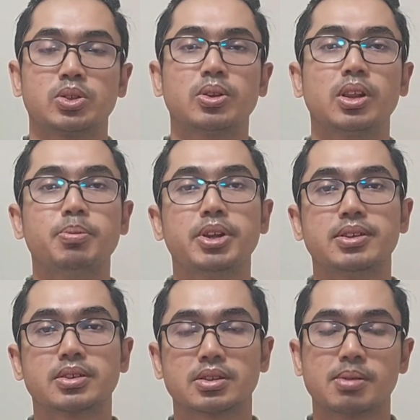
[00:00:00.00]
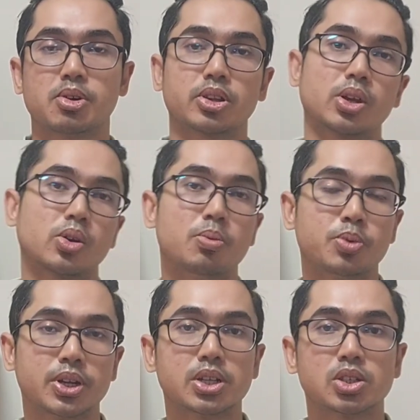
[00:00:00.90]
So let me discuss about the
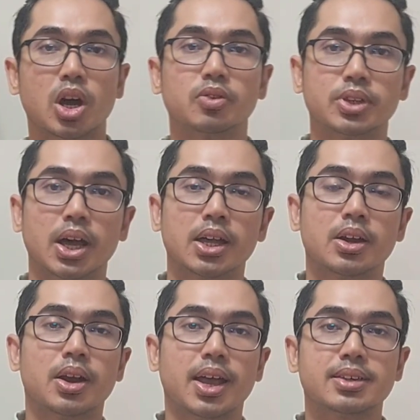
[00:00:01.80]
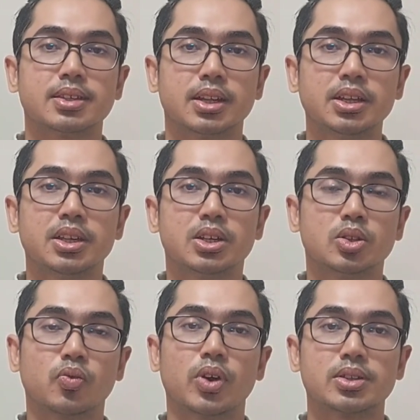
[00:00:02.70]
components of the SLA.
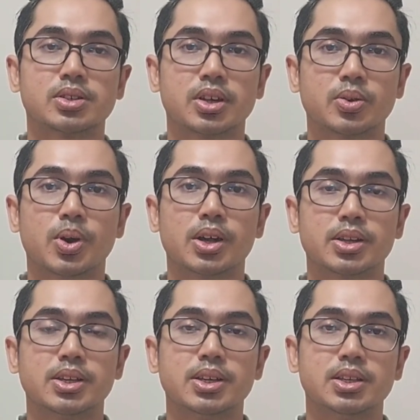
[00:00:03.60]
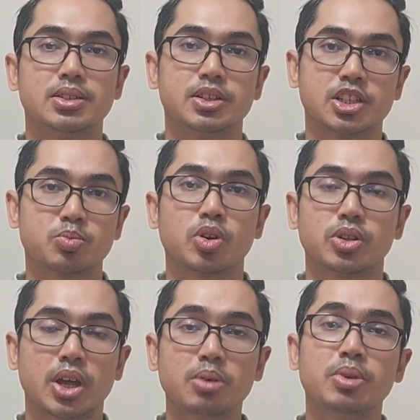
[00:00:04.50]
The first one is
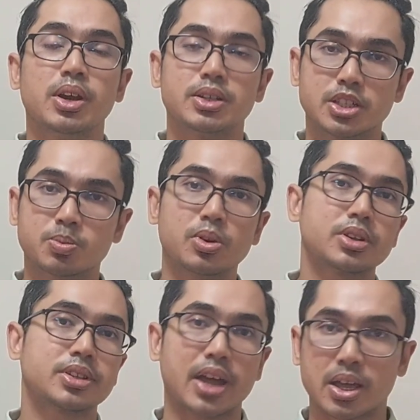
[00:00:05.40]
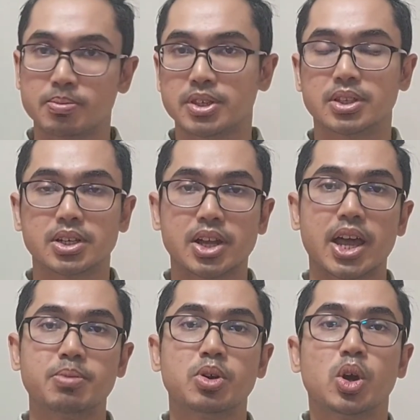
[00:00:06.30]
response time. Response time is the
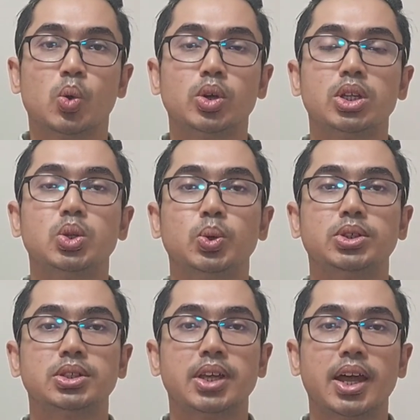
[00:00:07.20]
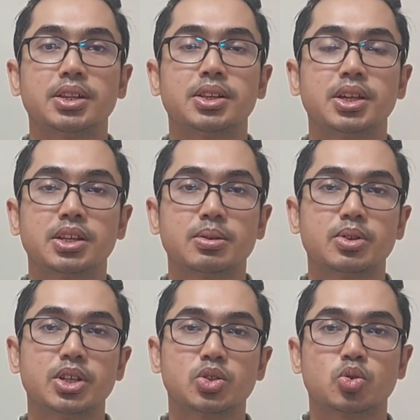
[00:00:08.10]
time within which a ticket
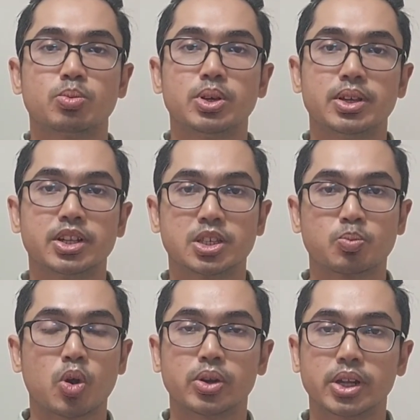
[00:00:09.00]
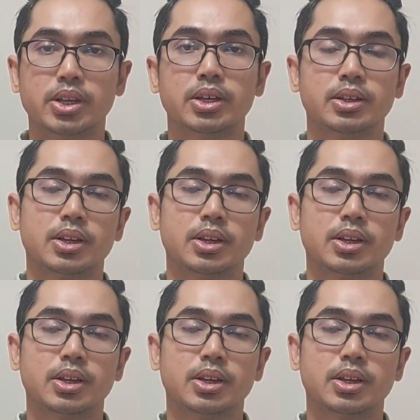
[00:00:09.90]
needs to be responded.